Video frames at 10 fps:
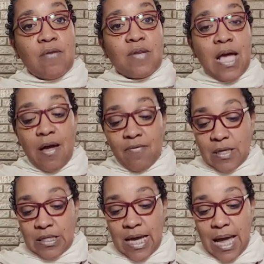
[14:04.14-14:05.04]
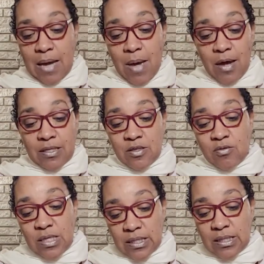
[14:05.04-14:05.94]
You have to have a time out. And
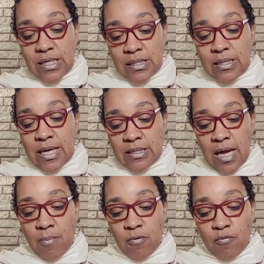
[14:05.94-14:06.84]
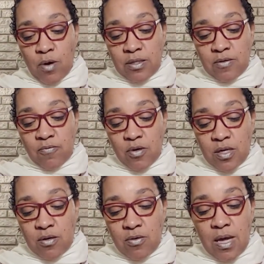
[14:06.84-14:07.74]
so this is a time of rest for
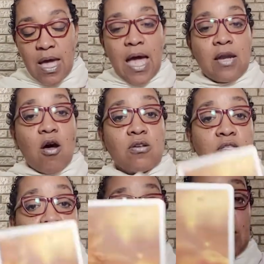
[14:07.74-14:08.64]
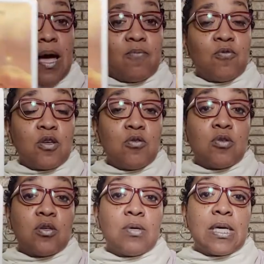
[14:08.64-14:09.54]
you and also a time for you
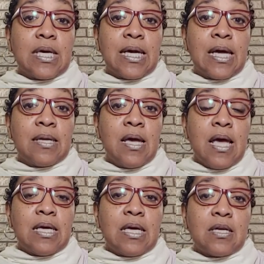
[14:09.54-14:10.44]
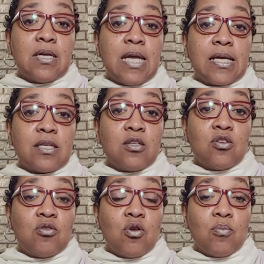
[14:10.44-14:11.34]
to, again, get connected
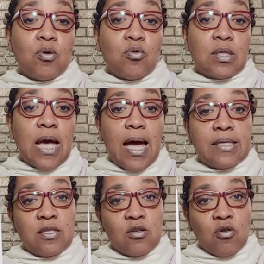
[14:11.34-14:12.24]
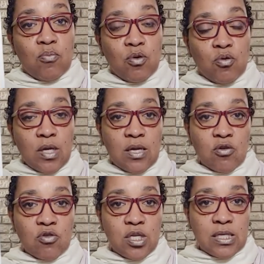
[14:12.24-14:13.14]
to your moon tides and your moon
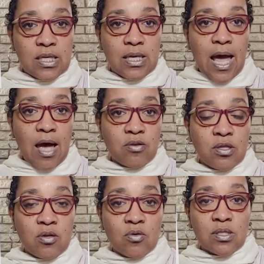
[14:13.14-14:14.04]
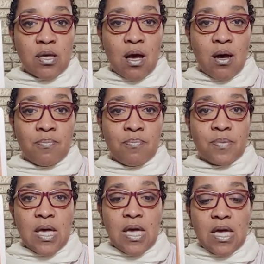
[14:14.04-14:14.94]
energies and how those um,
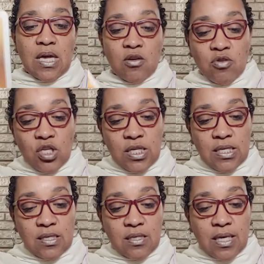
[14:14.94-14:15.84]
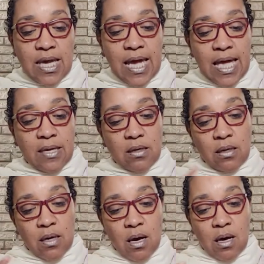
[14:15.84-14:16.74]
energies
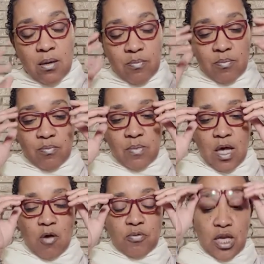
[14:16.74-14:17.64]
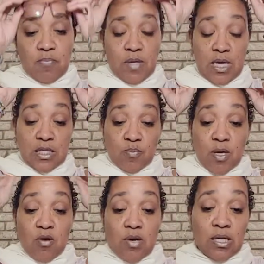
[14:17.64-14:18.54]
can um, help shape the
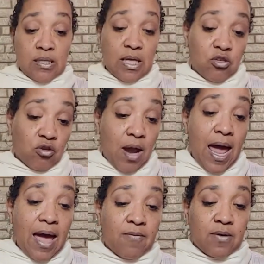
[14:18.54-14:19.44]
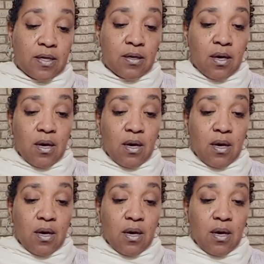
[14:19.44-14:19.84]
experience that you're having.